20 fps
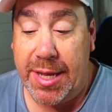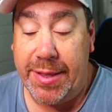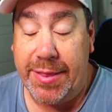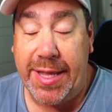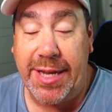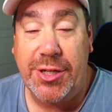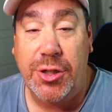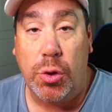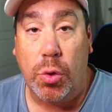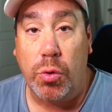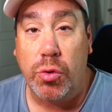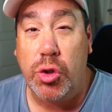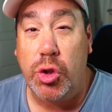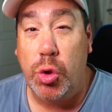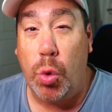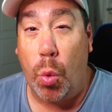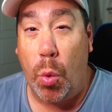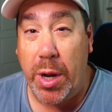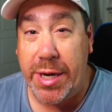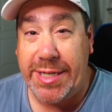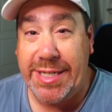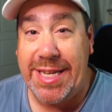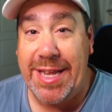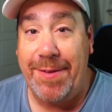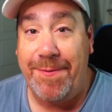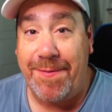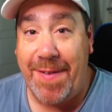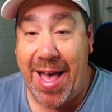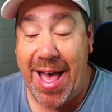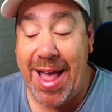They sold
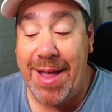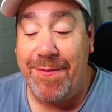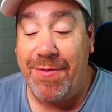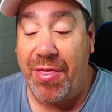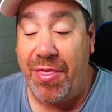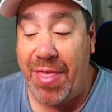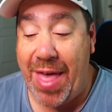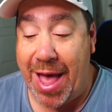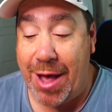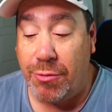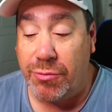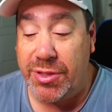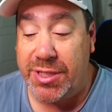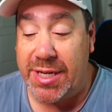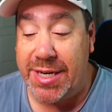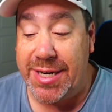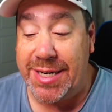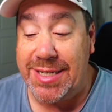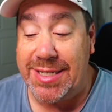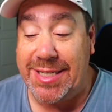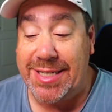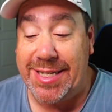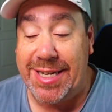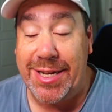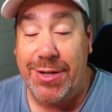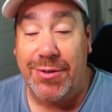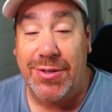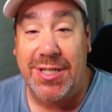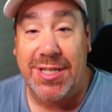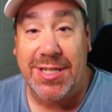25,000 and
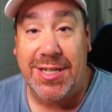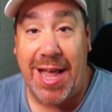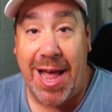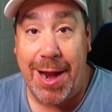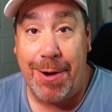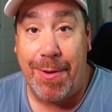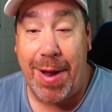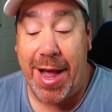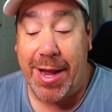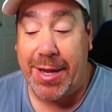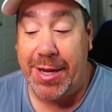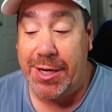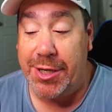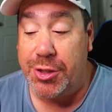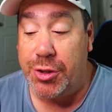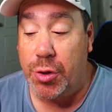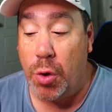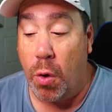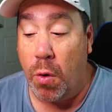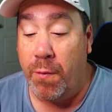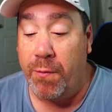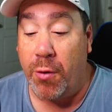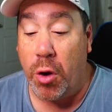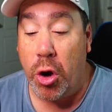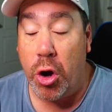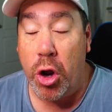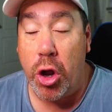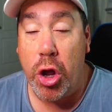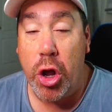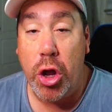sales skyrocketed to
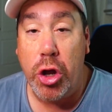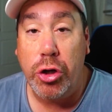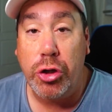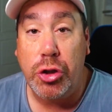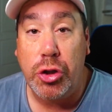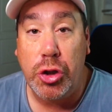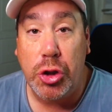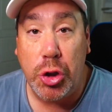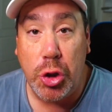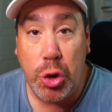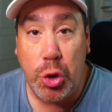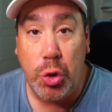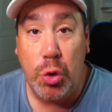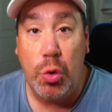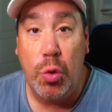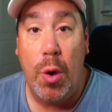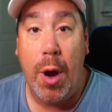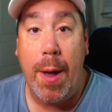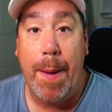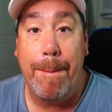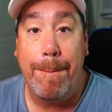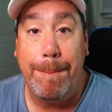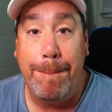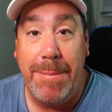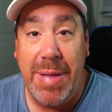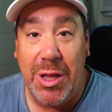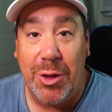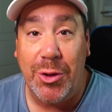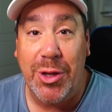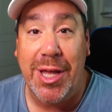over $2
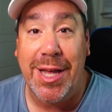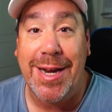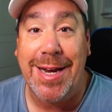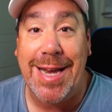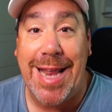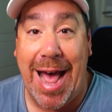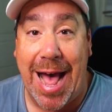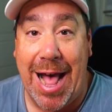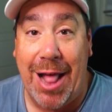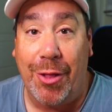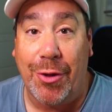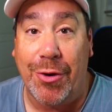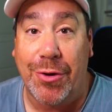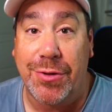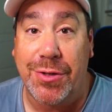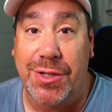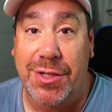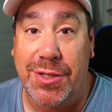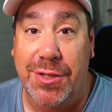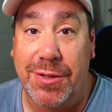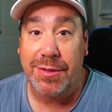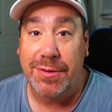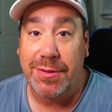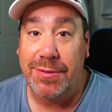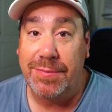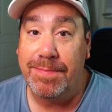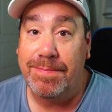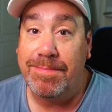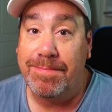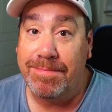million.
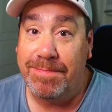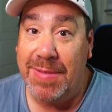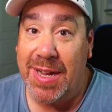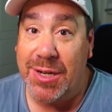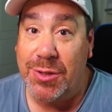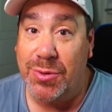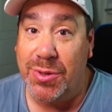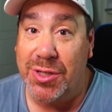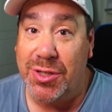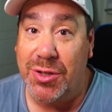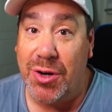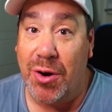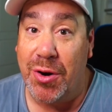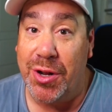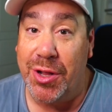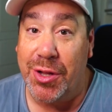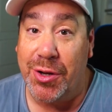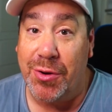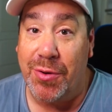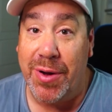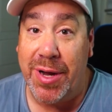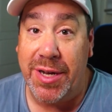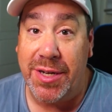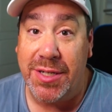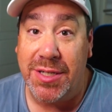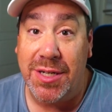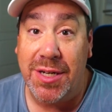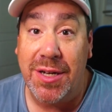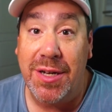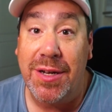That's what started the
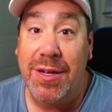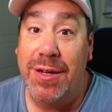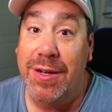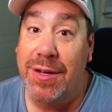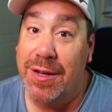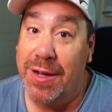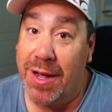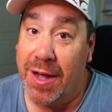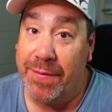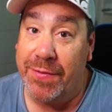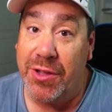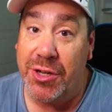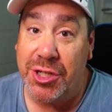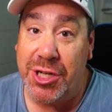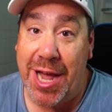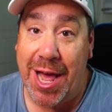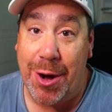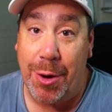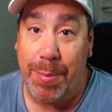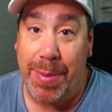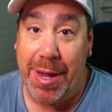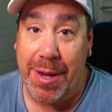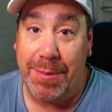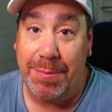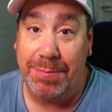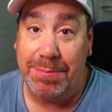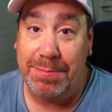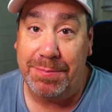craze of the chatterbait.